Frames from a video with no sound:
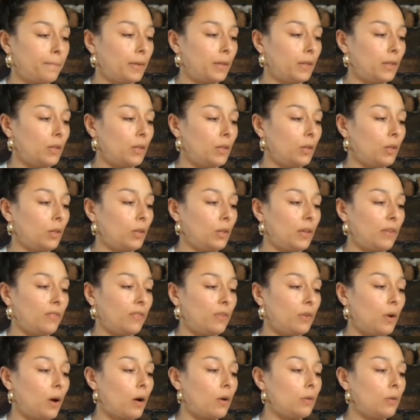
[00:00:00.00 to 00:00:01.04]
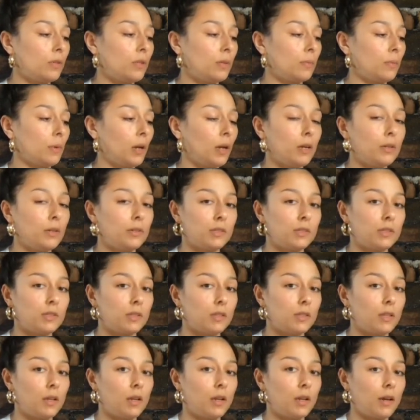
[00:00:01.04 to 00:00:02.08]
And you can, if you hold them closer to
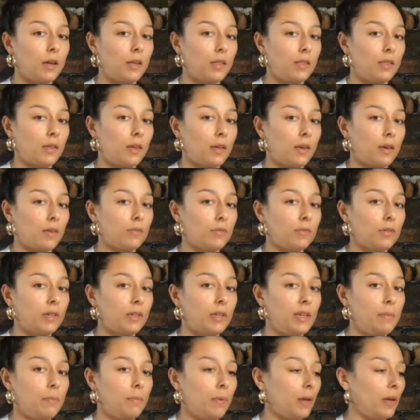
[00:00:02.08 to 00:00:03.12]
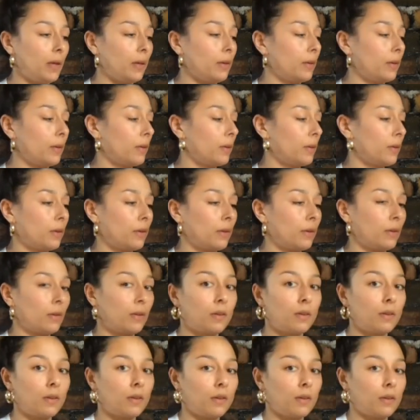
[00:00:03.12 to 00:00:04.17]
the light, they get really big.
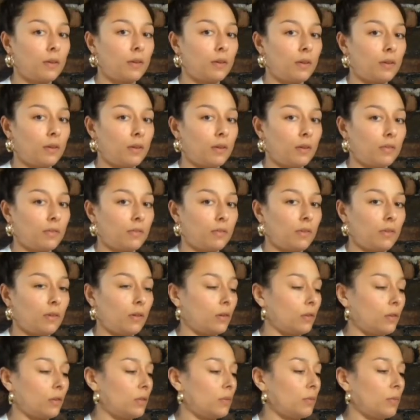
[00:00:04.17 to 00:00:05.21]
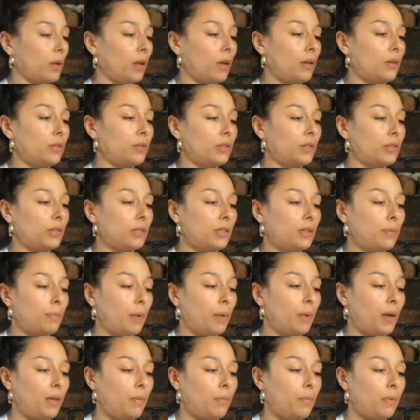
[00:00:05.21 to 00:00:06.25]
If you hold them closer to the
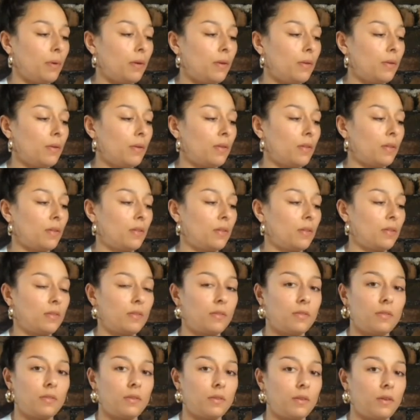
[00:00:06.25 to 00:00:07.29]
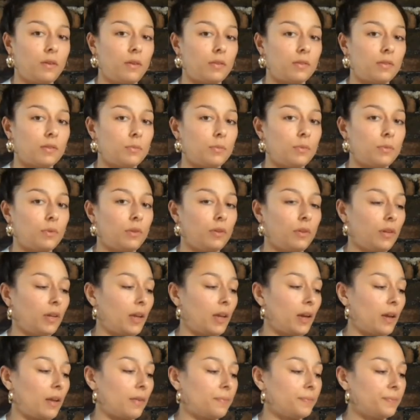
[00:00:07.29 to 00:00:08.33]
paper, they get smaller
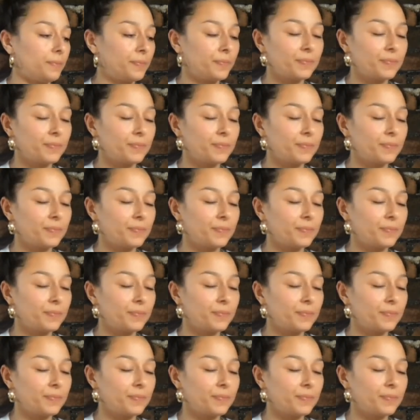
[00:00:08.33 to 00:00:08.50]
again.